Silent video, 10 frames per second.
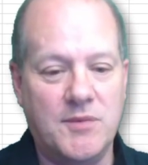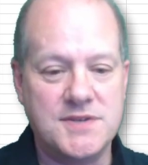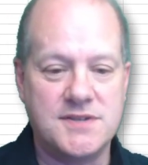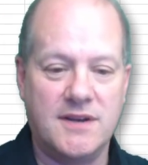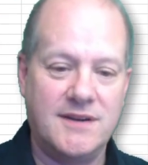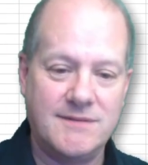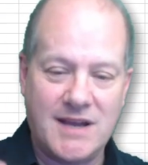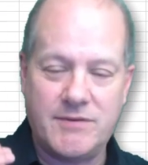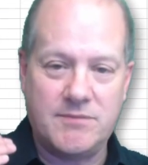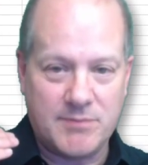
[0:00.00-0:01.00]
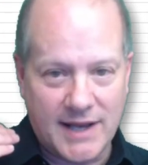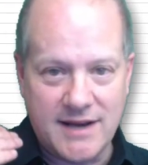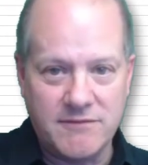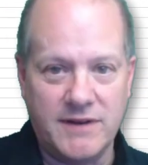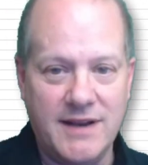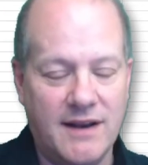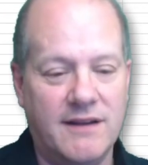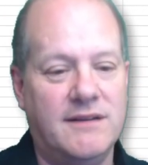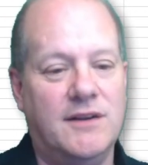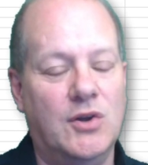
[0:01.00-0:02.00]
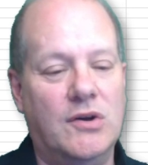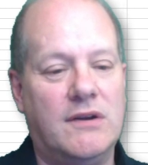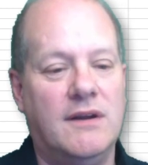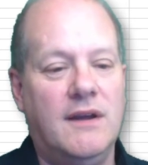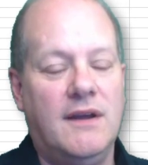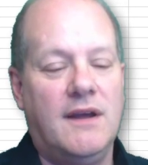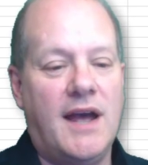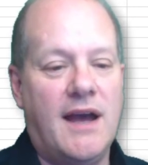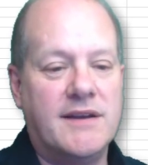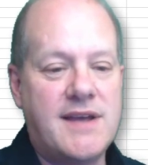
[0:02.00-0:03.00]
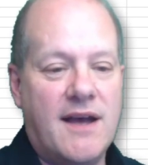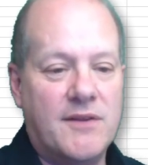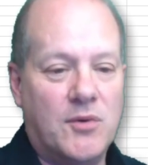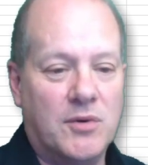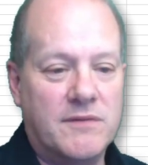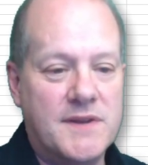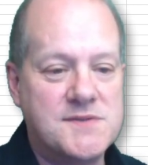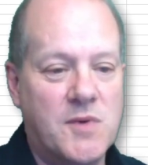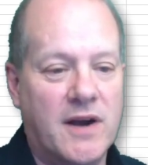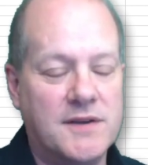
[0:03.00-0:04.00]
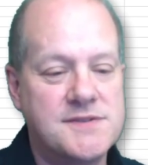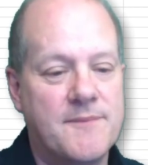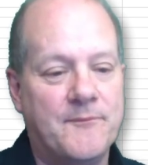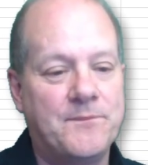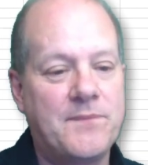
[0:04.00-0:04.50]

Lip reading: We're just going to have a plain vanilla look at how all of this works.